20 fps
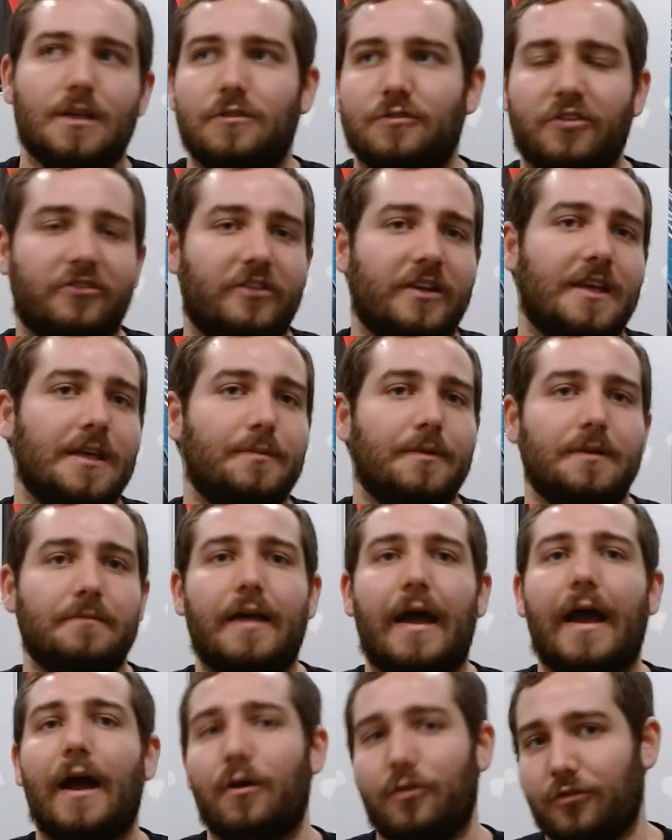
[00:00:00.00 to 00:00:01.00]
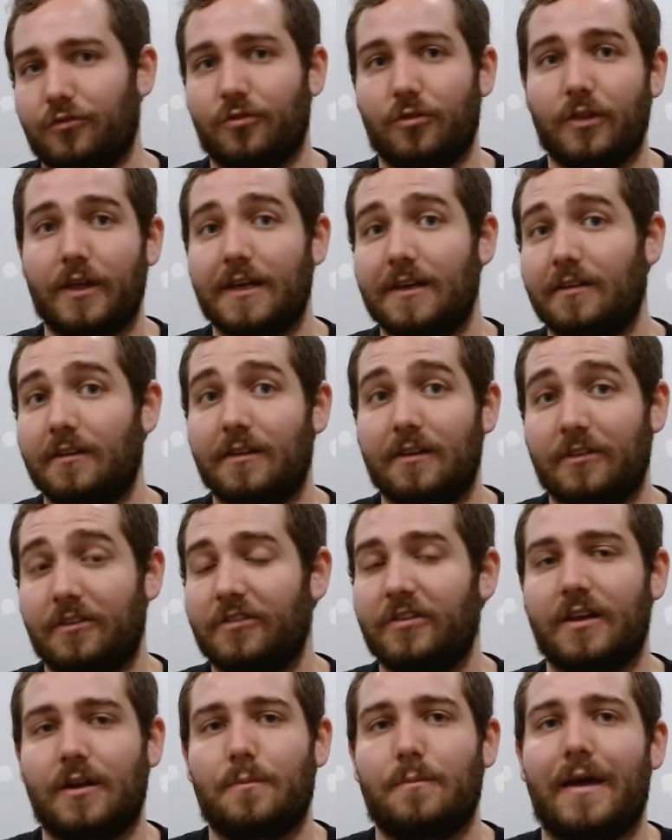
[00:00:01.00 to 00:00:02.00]
just to keep it house related and
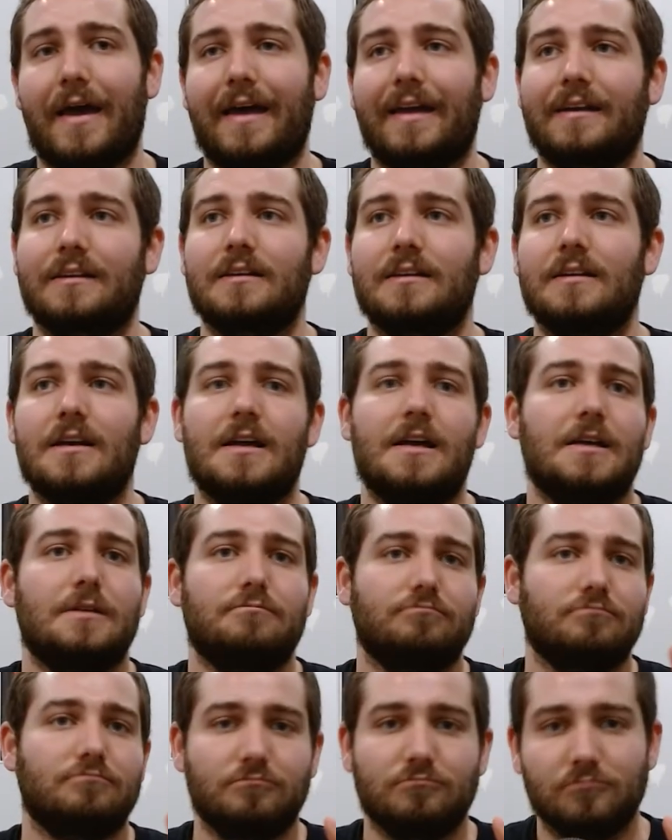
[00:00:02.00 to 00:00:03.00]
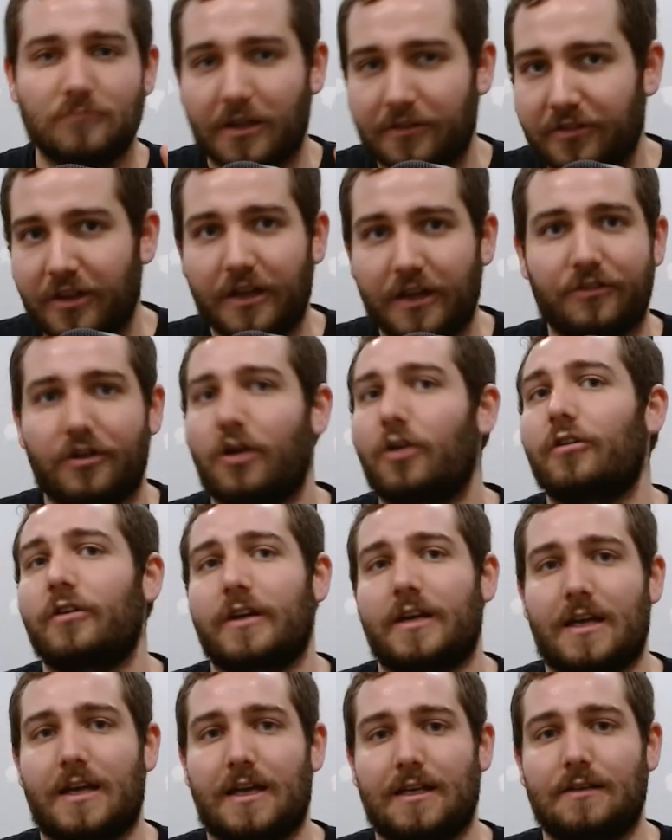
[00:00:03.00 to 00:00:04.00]
cinematic, let's say it's a
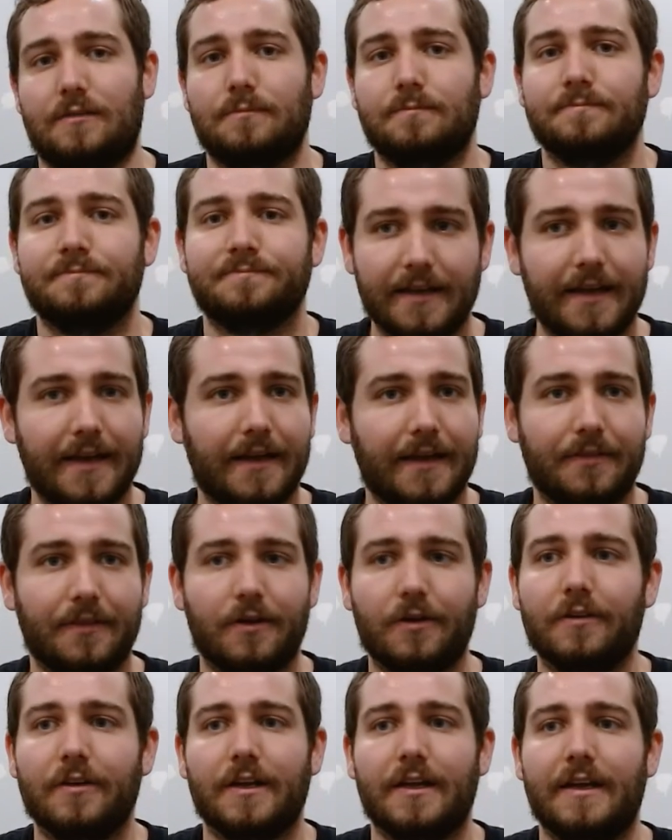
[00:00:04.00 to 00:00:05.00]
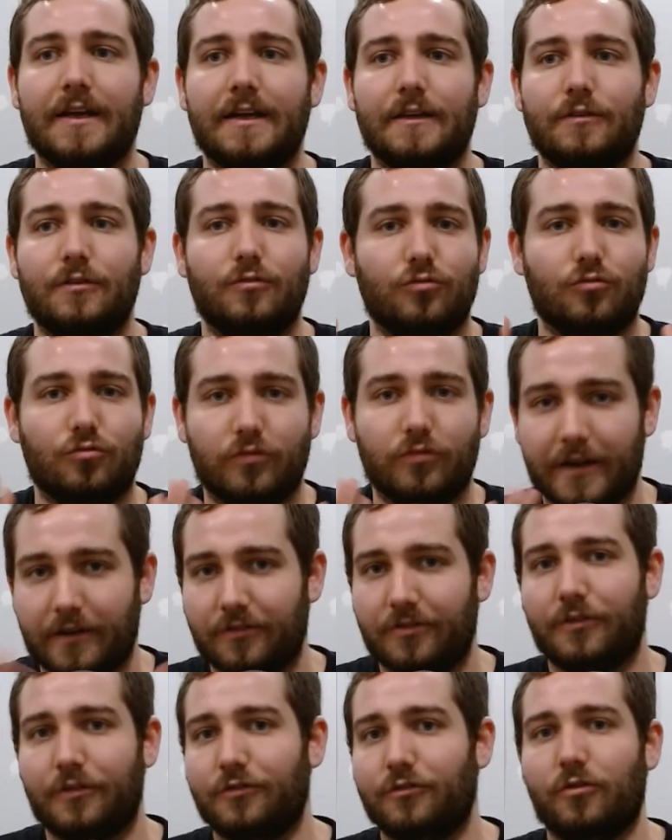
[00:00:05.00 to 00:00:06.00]
hurricane, and the hurricane
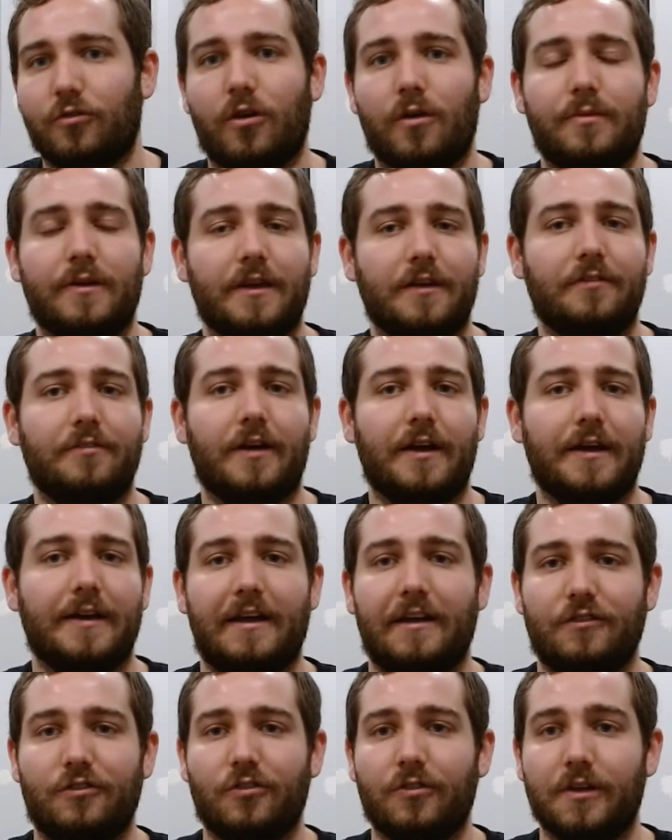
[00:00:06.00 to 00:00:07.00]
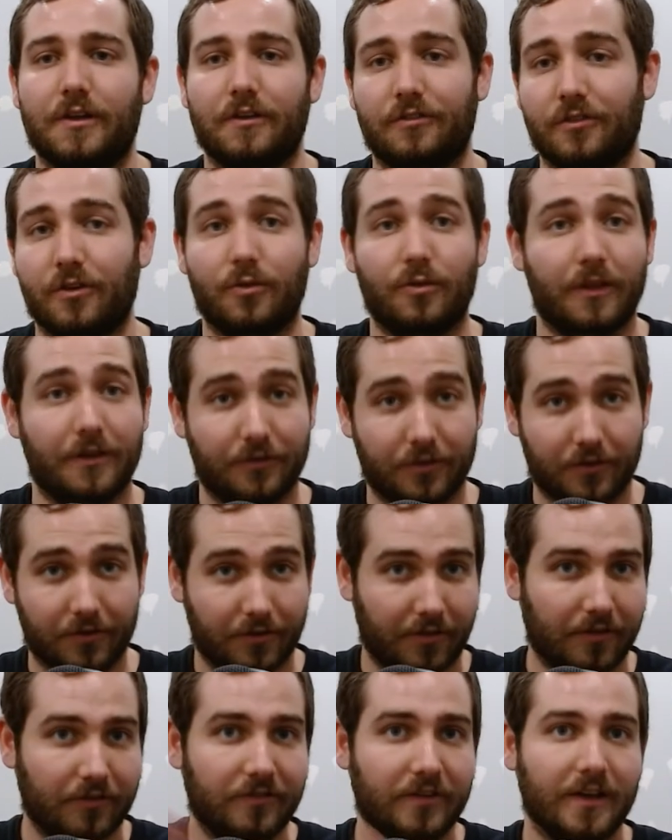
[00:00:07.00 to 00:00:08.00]
wrecks the straw pig financially, so they turn
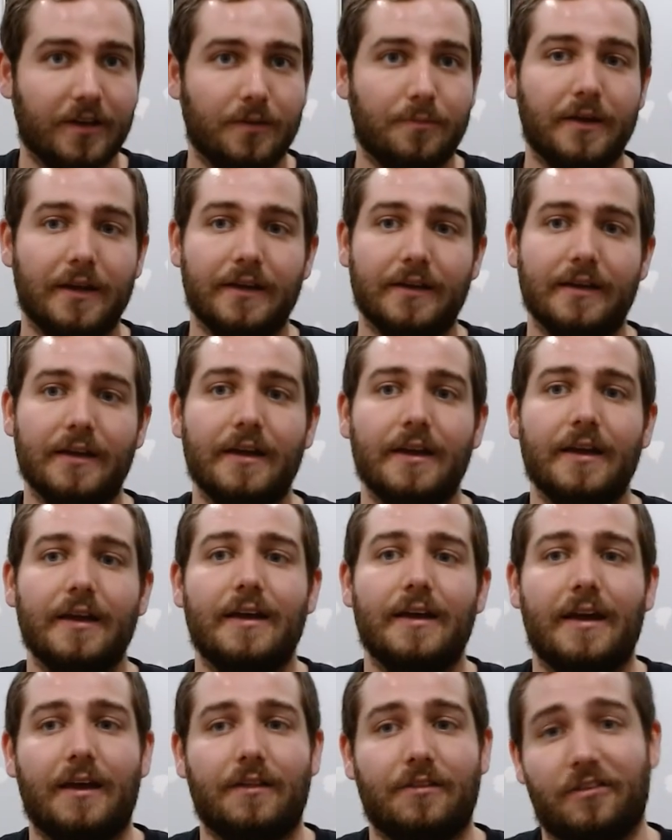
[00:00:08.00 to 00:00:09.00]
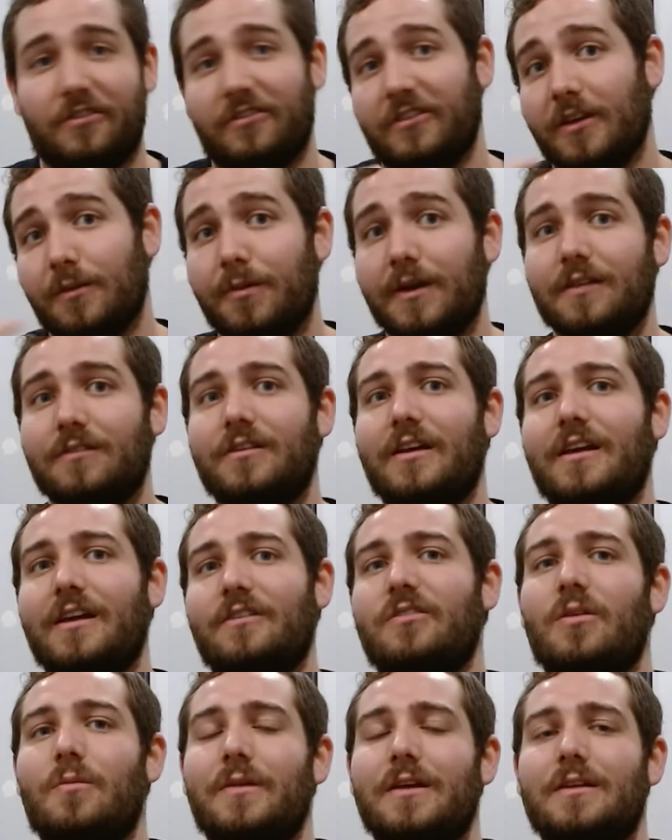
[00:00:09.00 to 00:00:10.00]
to the stick pig, and the stick pig
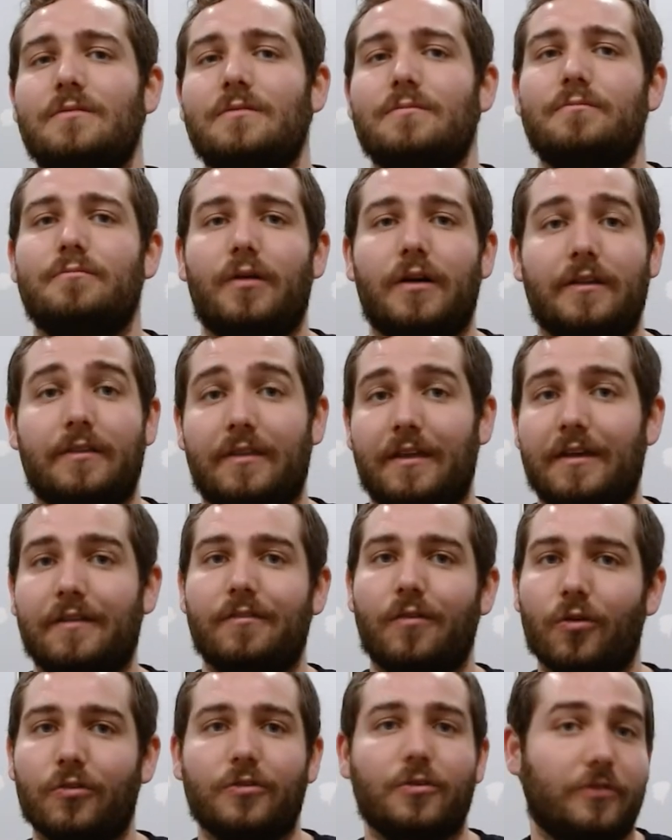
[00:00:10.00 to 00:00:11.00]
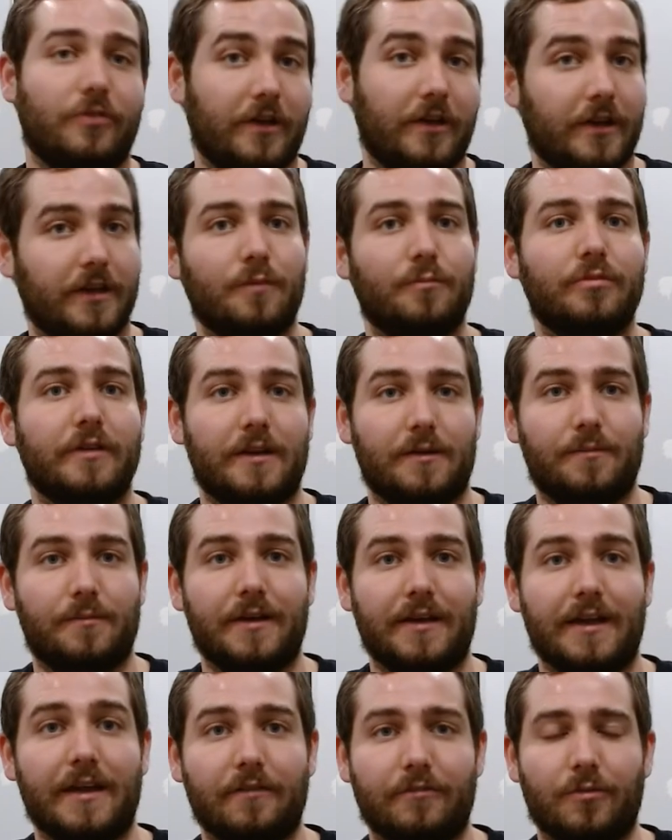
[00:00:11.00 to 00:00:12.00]
takes them in, but they've also taken a pretty
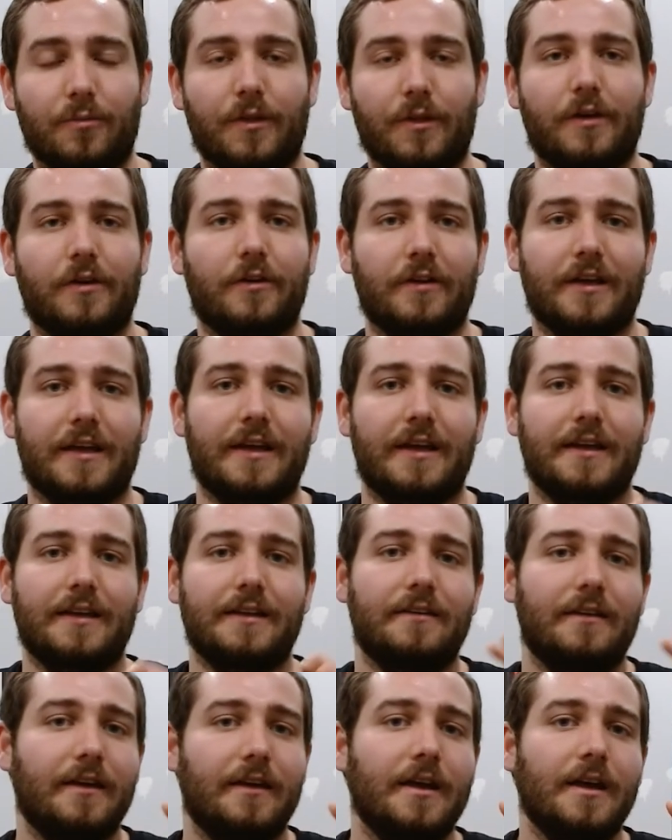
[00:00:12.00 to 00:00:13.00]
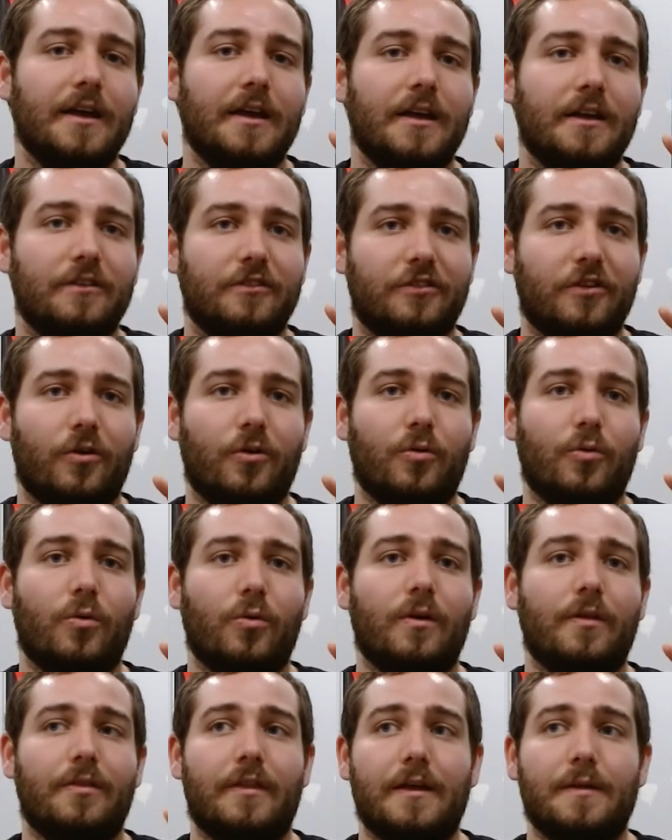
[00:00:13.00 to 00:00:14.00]
big hit from the hurricane,
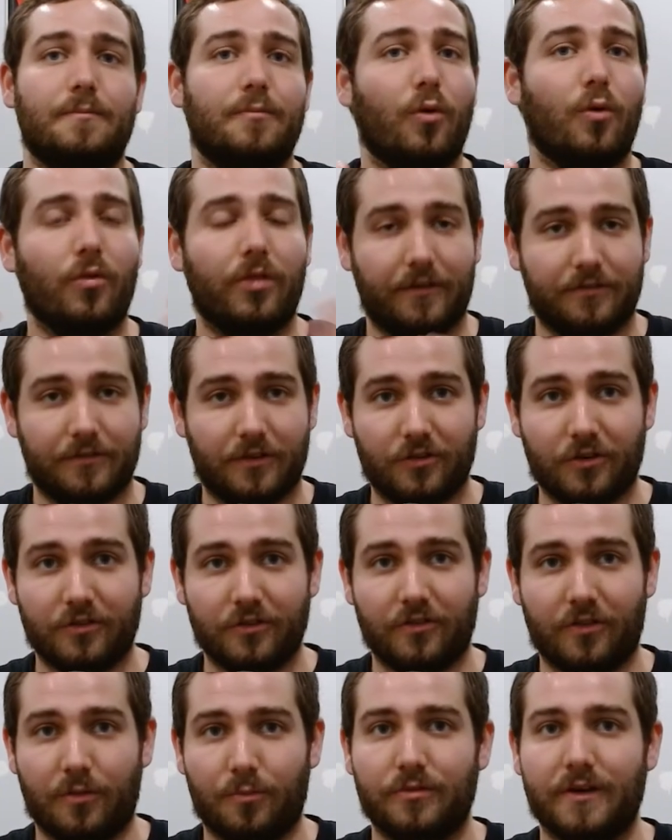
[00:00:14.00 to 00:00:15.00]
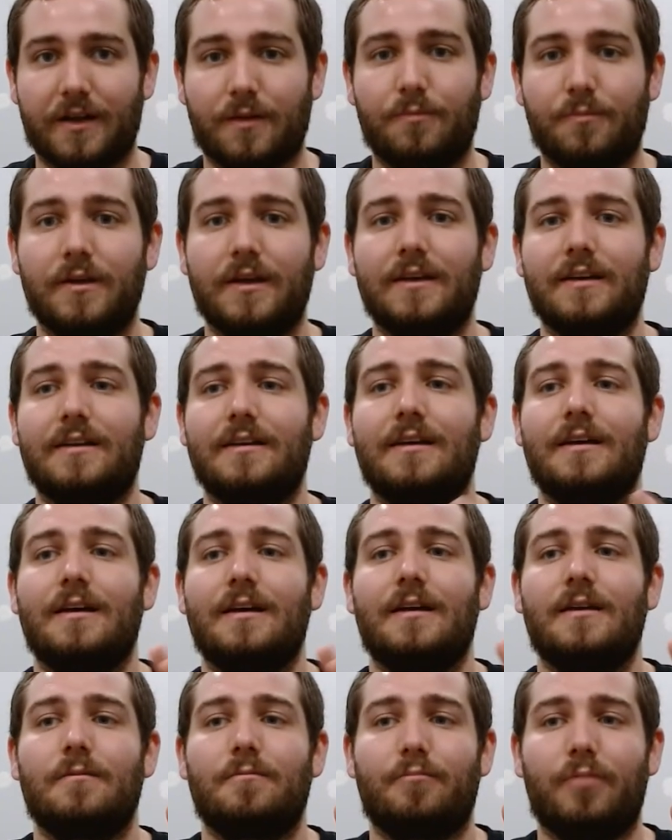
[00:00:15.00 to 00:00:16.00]
so they both have to turn to the brick pig,
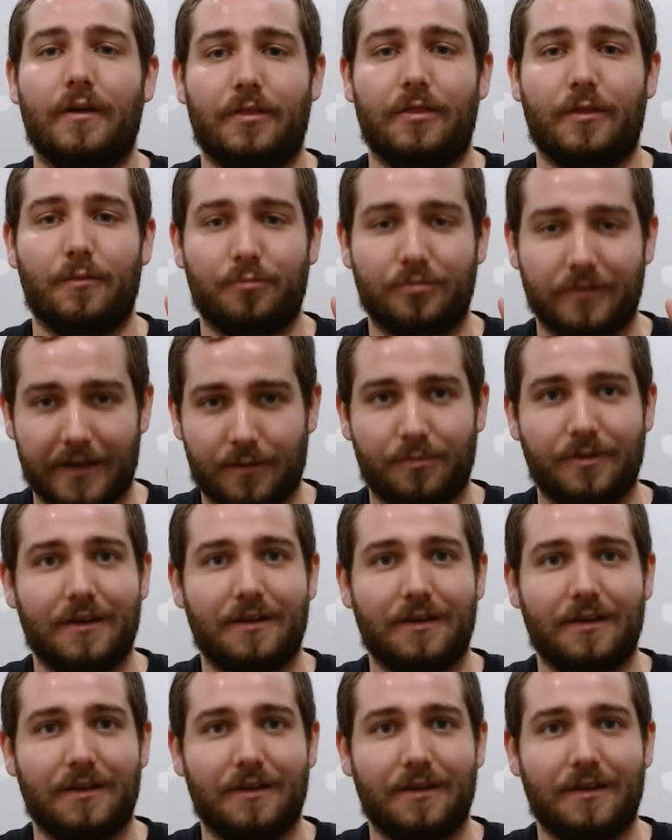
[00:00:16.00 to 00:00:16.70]
but the brick